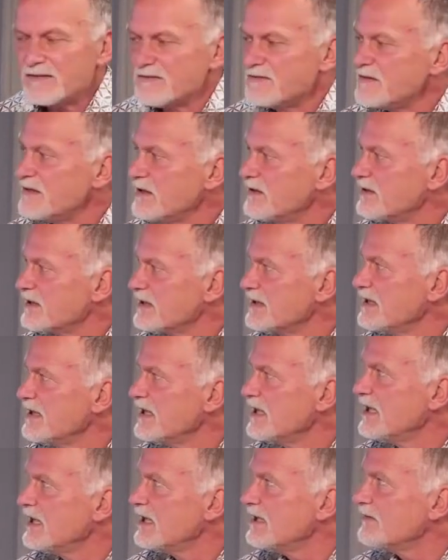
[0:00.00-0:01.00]
theory
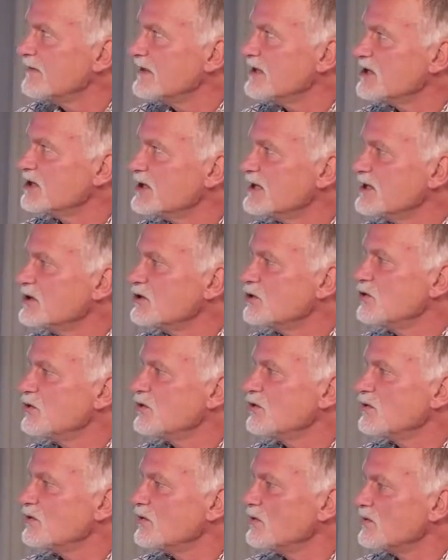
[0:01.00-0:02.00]
which is,
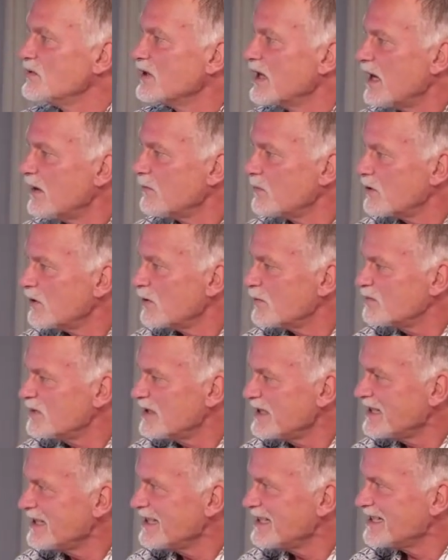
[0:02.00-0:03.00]
to our
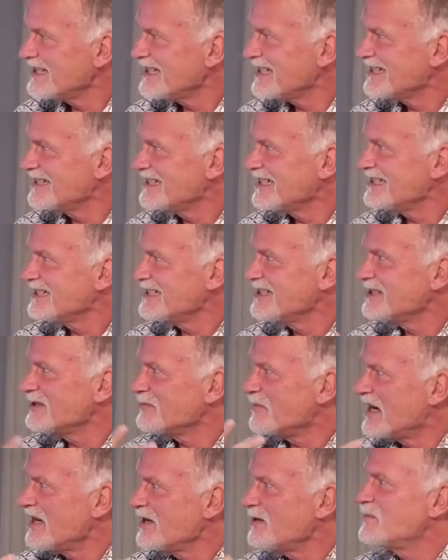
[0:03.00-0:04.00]
opinion, at least
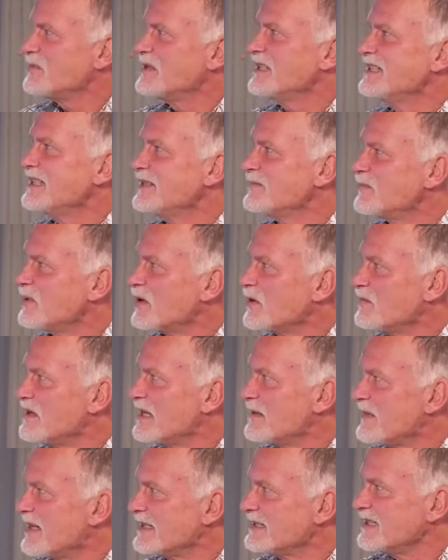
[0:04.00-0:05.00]
my opinion,
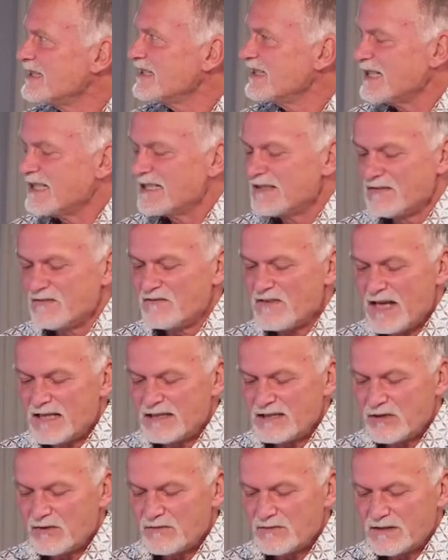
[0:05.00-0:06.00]
problematic. And
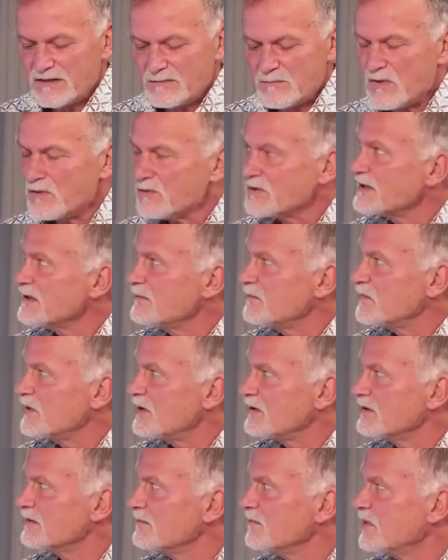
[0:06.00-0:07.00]
one of the most
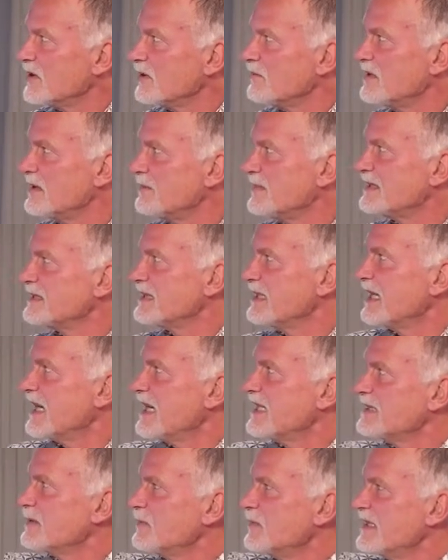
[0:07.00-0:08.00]
important problematic
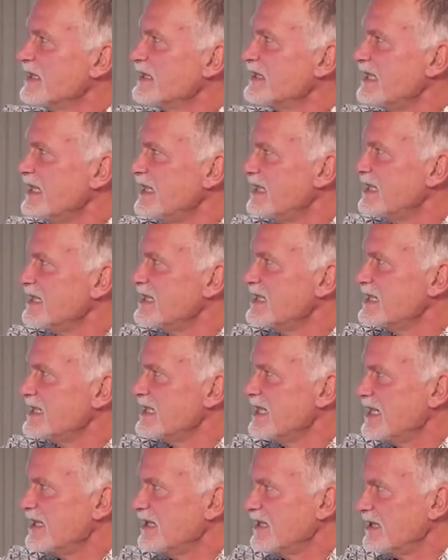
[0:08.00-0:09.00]
aspect is
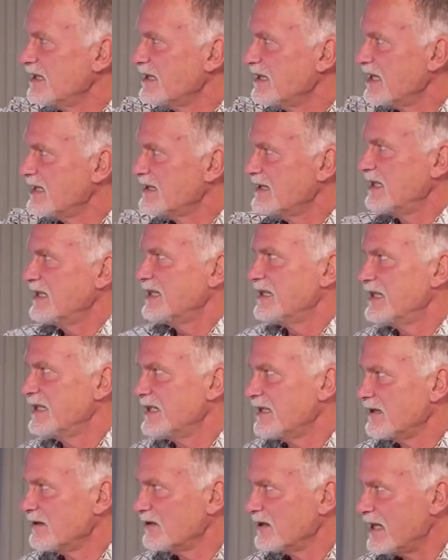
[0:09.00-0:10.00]
that the classical
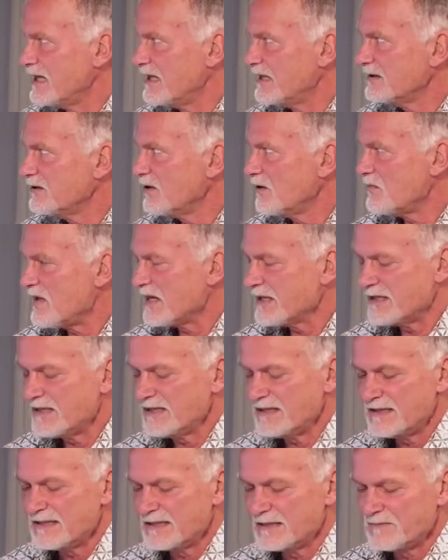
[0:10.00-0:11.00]

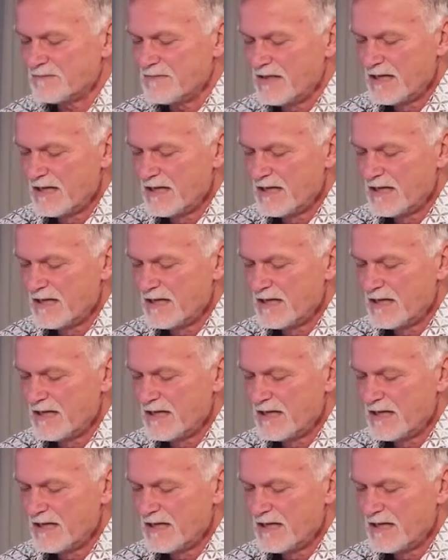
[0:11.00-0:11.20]
electromagnetism